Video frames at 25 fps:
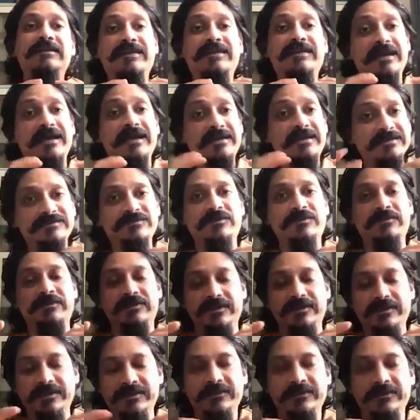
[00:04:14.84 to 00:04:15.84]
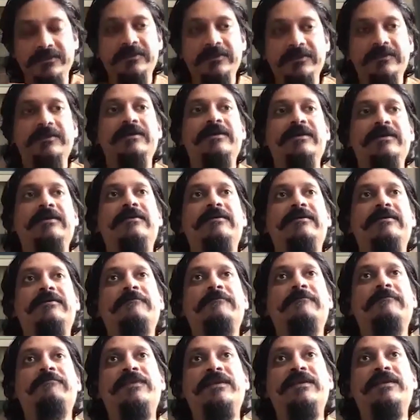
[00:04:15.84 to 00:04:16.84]
that is not there uh,
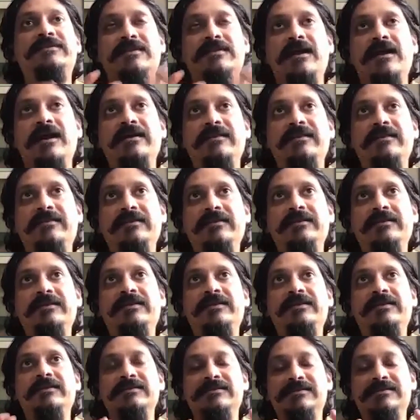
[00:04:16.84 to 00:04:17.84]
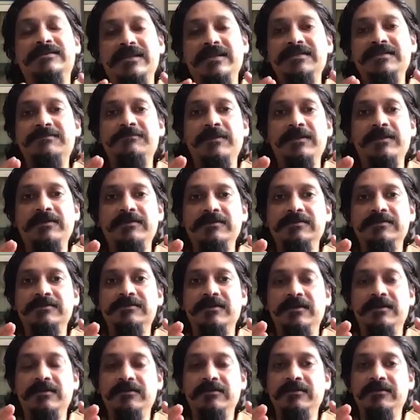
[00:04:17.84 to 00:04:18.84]
it's i think in a sense made us a
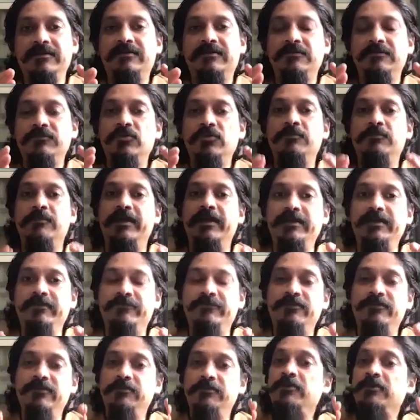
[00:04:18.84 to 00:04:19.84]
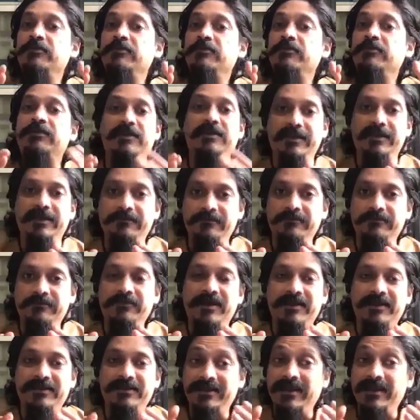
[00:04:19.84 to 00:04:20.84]
little more mindful about time and
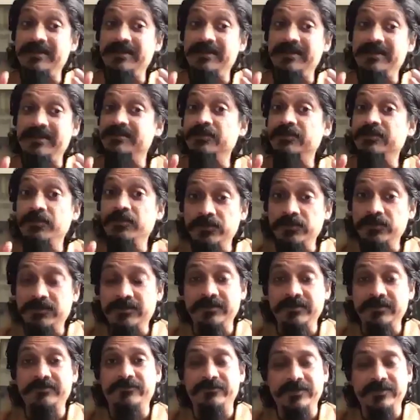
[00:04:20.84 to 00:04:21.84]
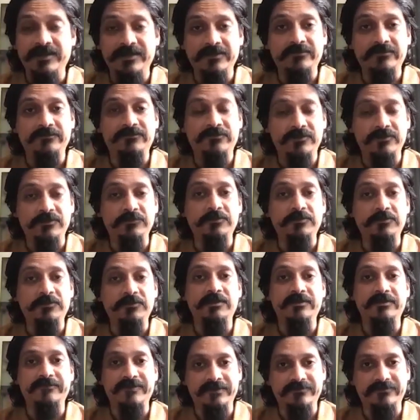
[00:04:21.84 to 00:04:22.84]
that's a good thing for the for the world of
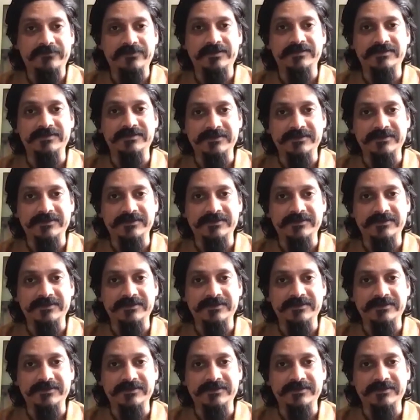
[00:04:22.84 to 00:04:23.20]
advertising